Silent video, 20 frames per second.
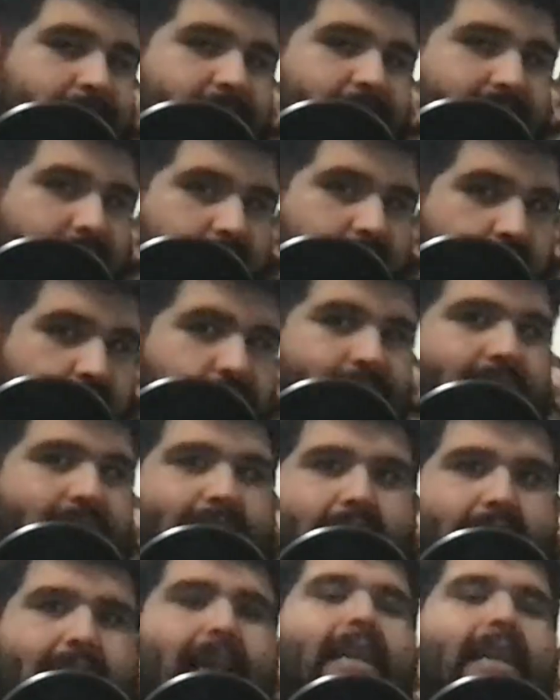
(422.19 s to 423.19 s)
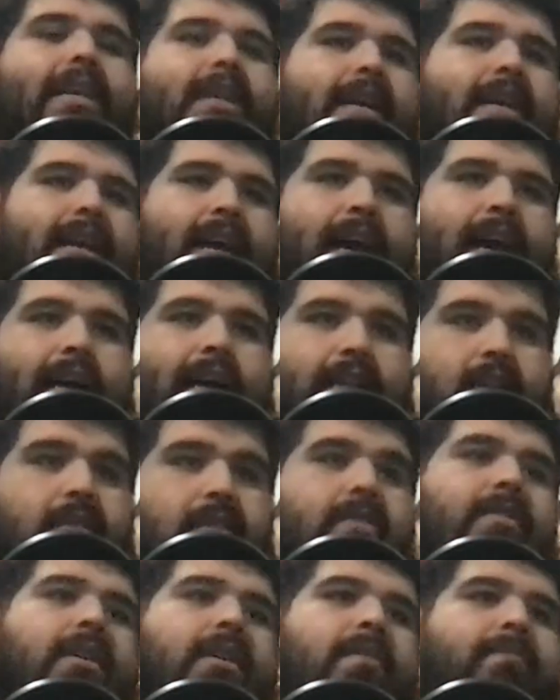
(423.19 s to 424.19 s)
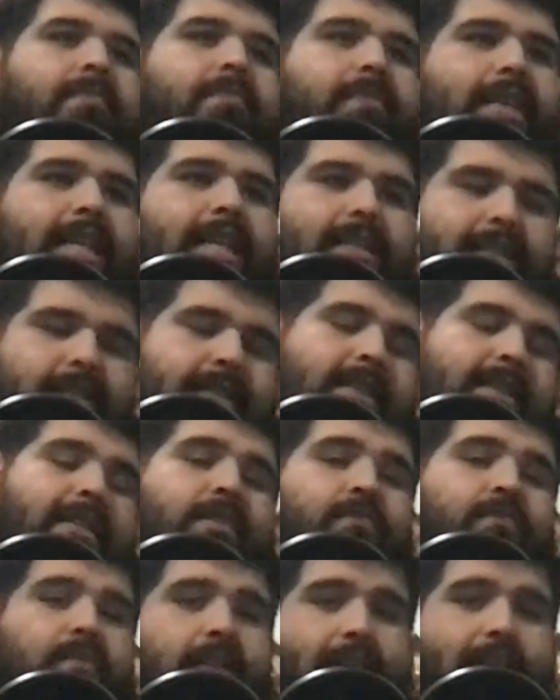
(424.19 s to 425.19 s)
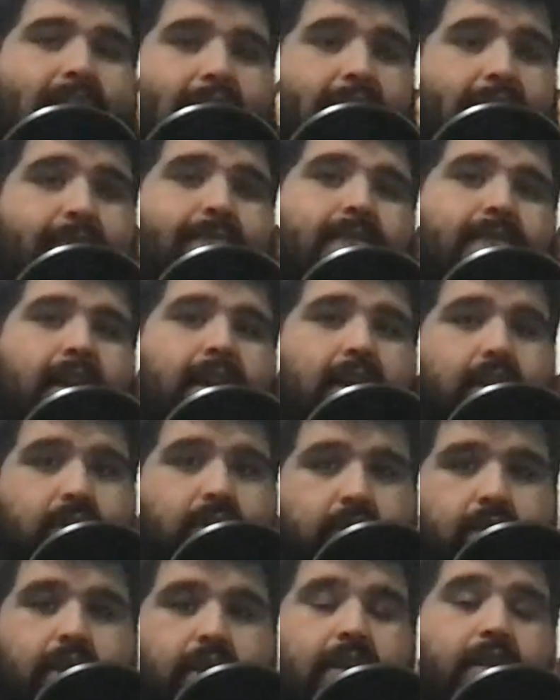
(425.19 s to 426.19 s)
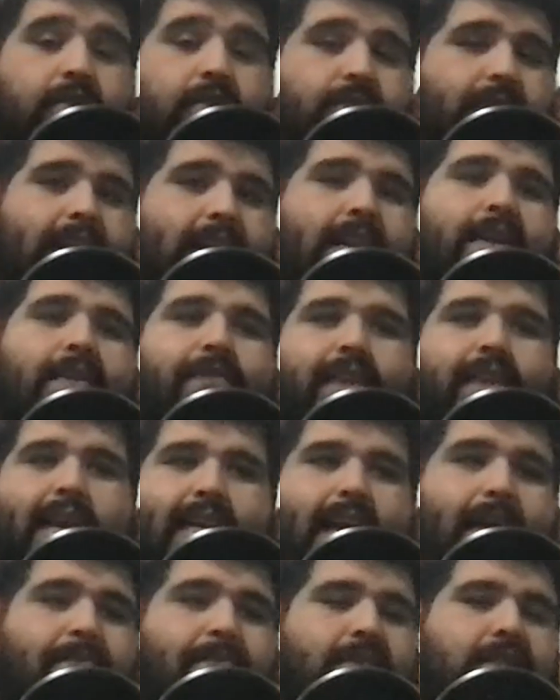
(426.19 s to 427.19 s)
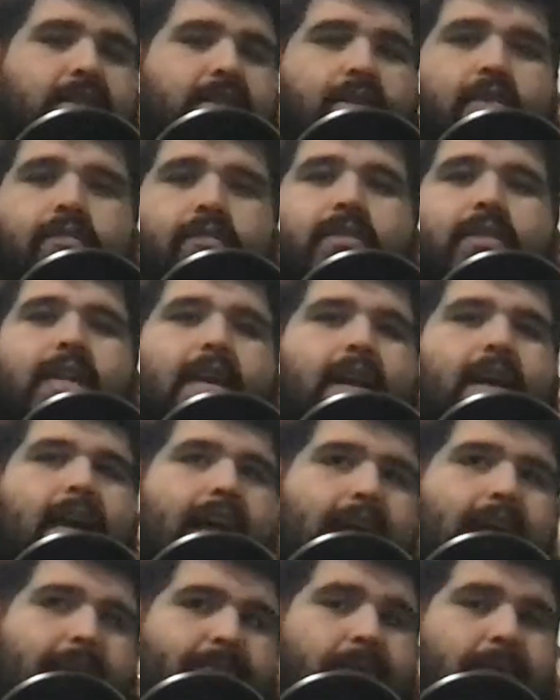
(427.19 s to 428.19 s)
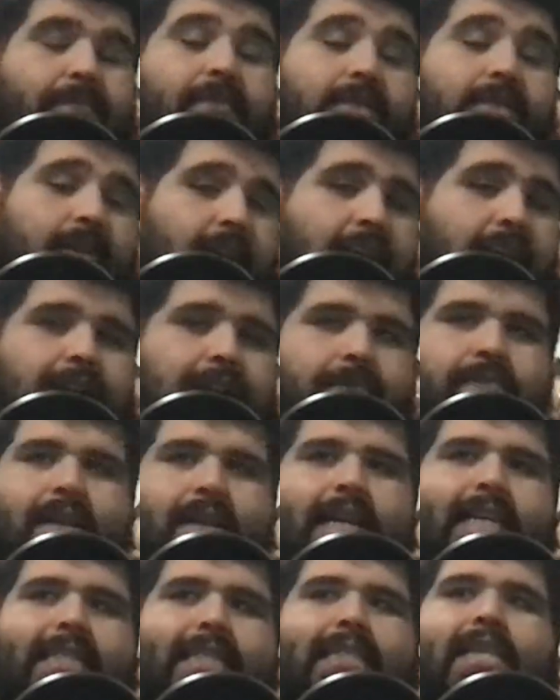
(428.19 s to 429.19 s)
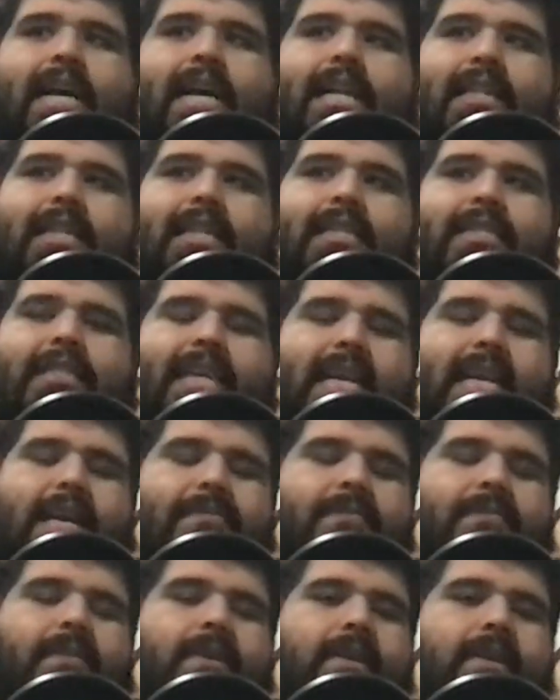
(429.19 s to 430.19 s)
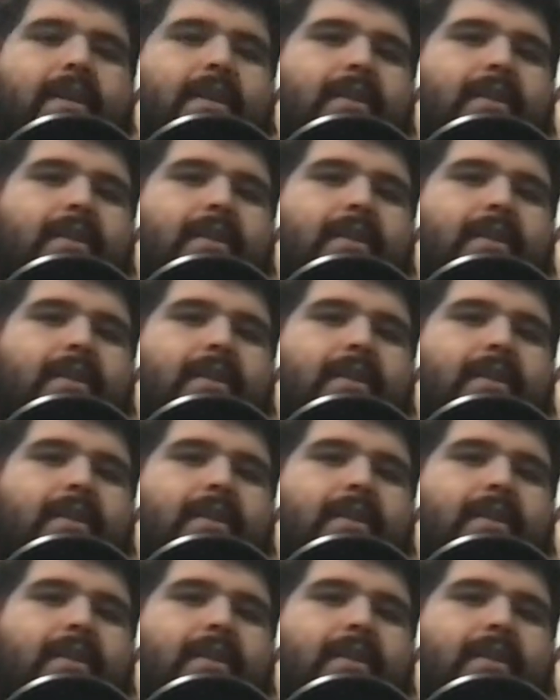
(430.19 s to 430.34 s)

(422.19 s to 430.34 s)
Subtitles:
been doing that. There's some instances where they have good creative like episodes and people talk, but it's not the same